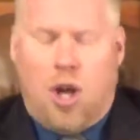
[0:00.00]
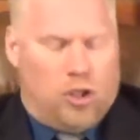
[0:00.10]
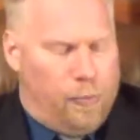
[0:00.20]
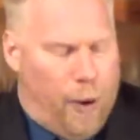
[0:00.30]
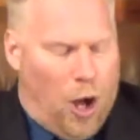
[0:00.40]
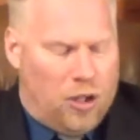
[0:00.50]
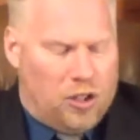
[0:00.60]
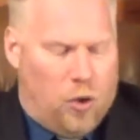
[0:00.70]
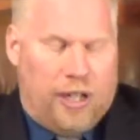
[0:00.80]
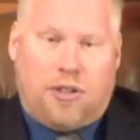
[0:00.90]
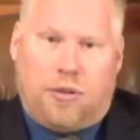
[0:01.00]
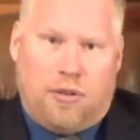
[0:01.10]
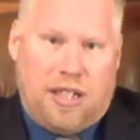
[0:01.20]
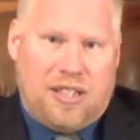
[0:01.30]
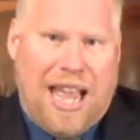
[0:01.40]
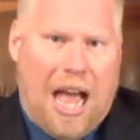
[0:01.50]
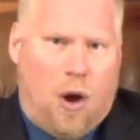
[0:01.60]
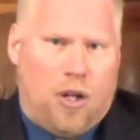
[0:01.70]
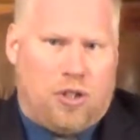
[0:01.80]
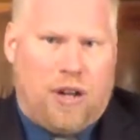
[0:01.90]
So Paul is
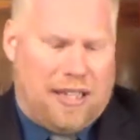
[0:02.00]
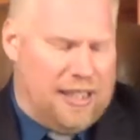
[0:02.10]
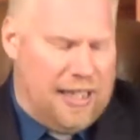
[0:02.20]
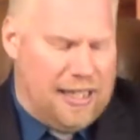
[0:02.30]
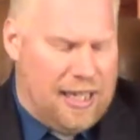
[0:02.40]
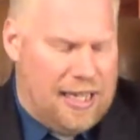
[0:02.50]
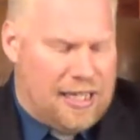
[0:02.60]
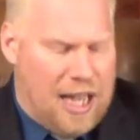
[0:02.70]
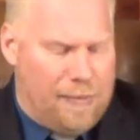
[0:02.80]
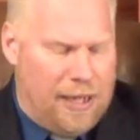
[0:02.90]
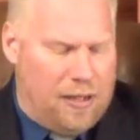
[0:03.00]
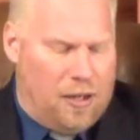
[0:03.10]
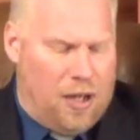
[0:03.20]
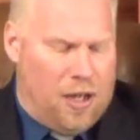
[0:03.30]
now addressing, he's coming